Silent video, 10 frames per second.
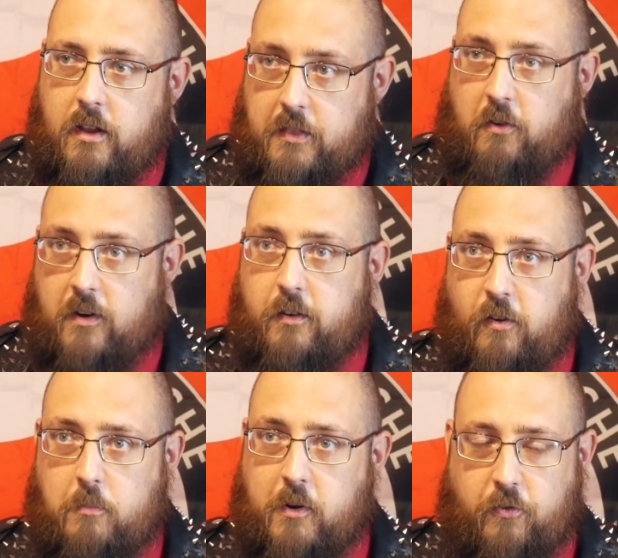There is
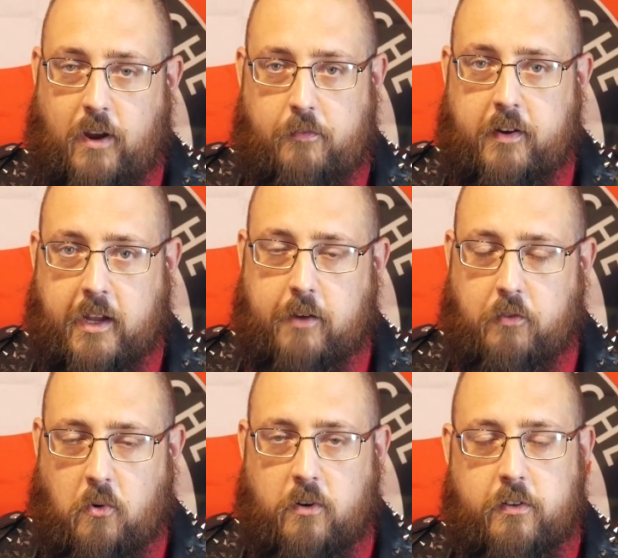human trafficking, of
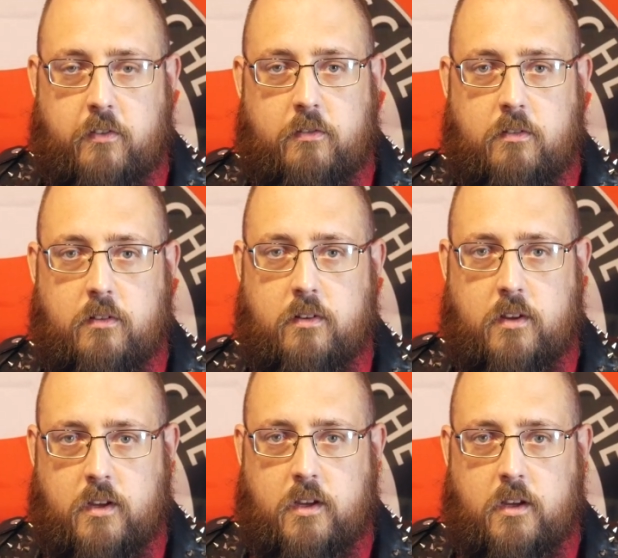course.
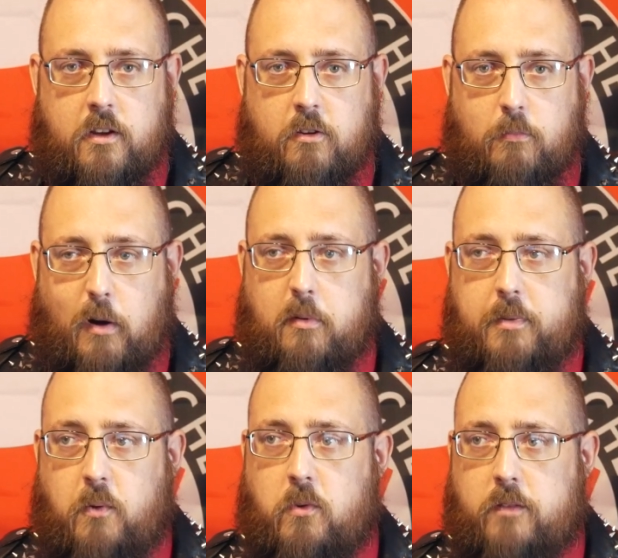
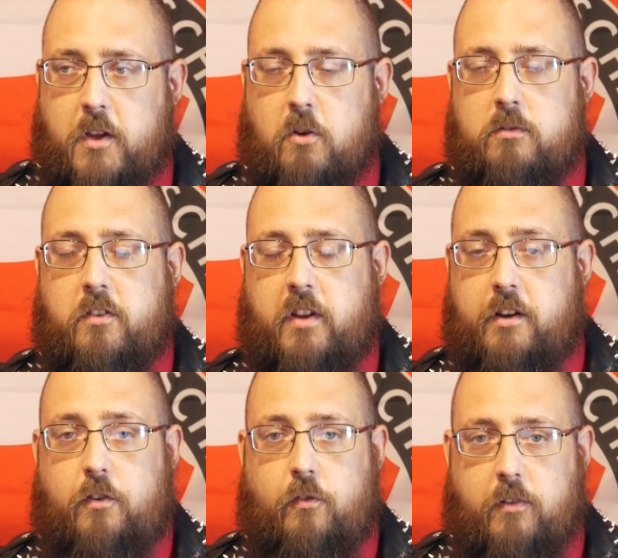Probably one of the oldest
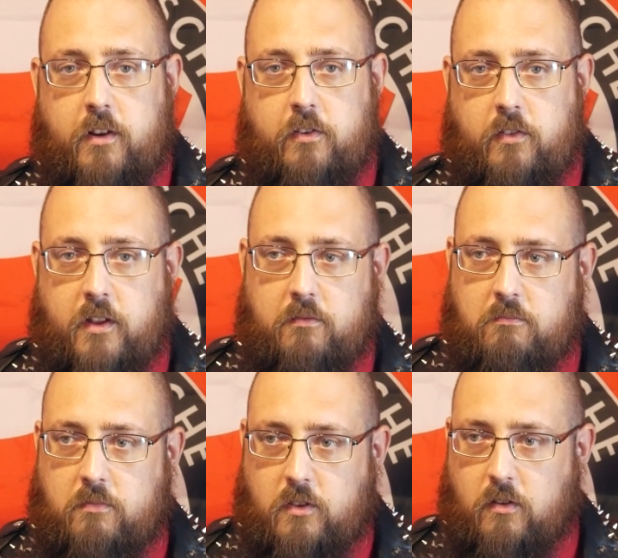industries that
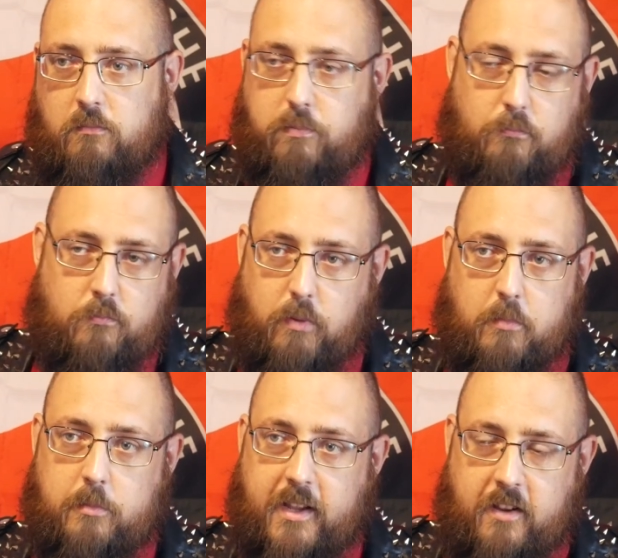there
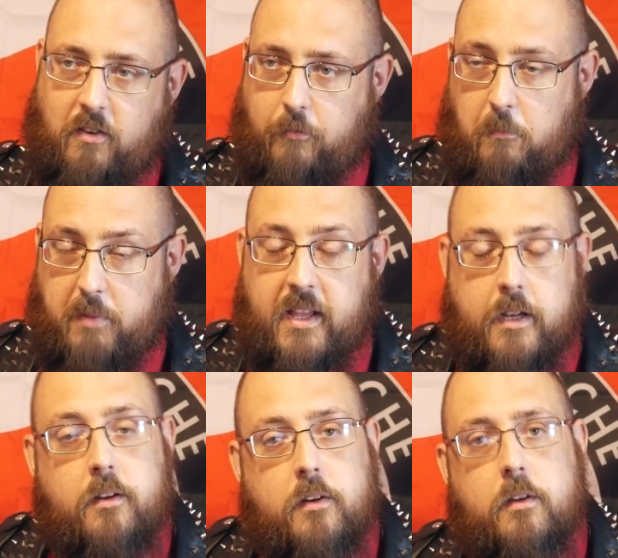probably has ever
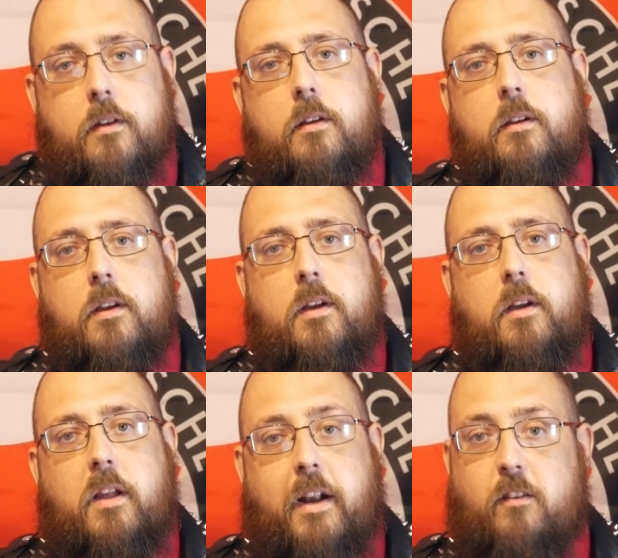been
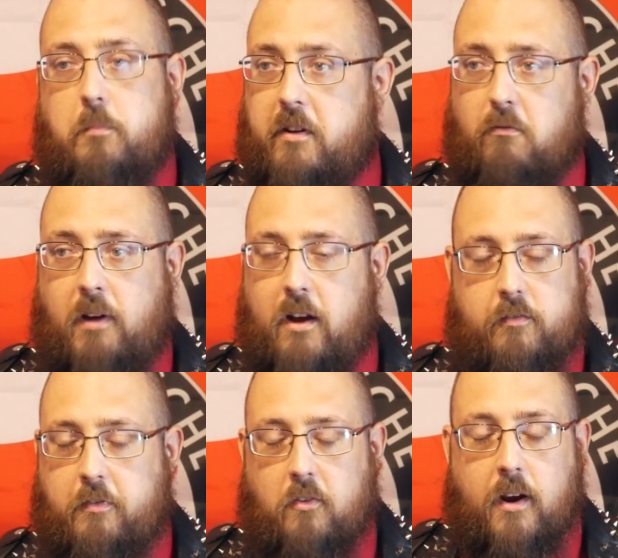and has been
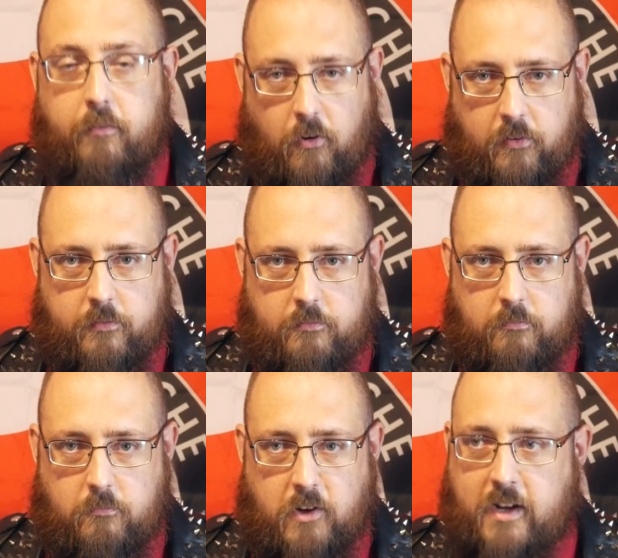around forever.
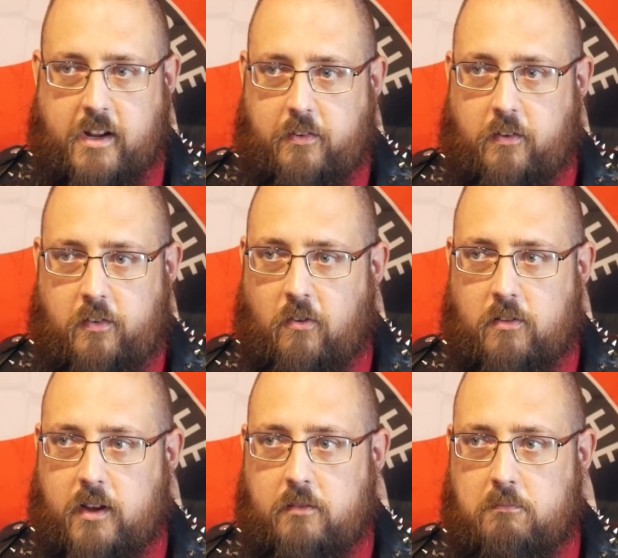Not
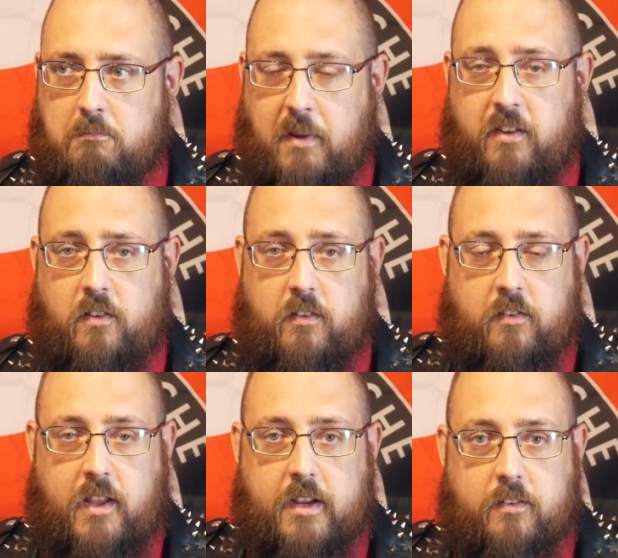necessarily based on
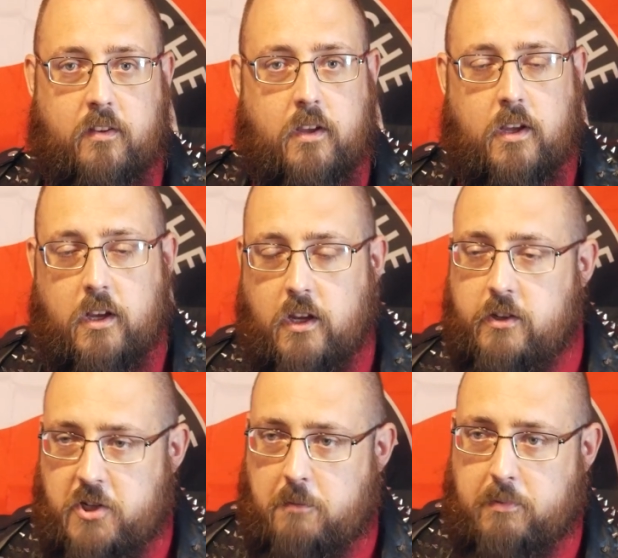sex,
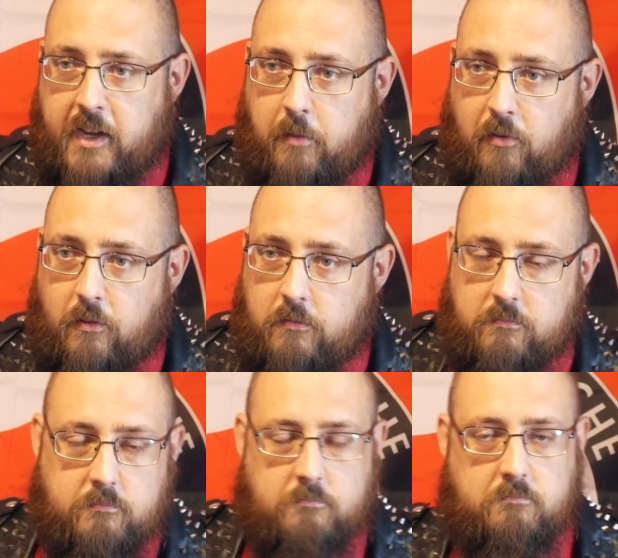cheap labor,
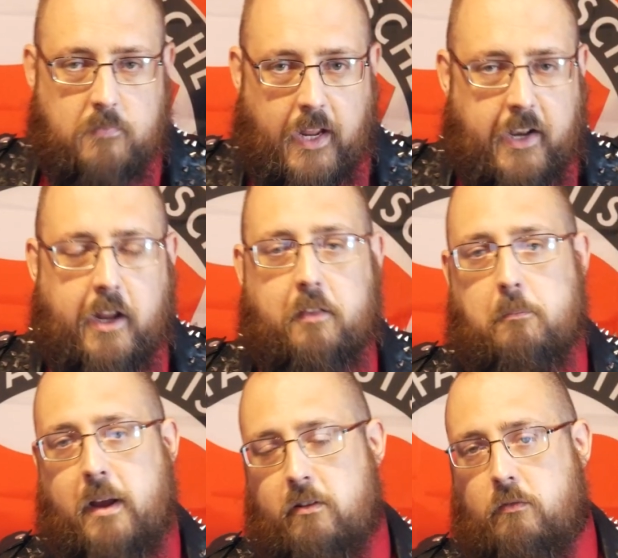any other
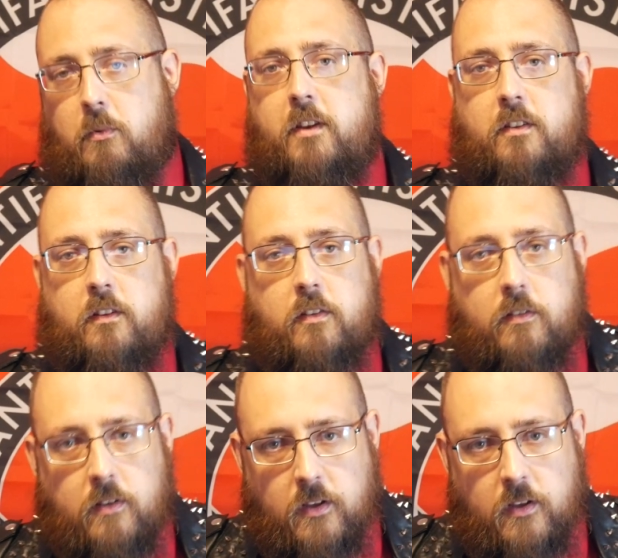manner of reasons.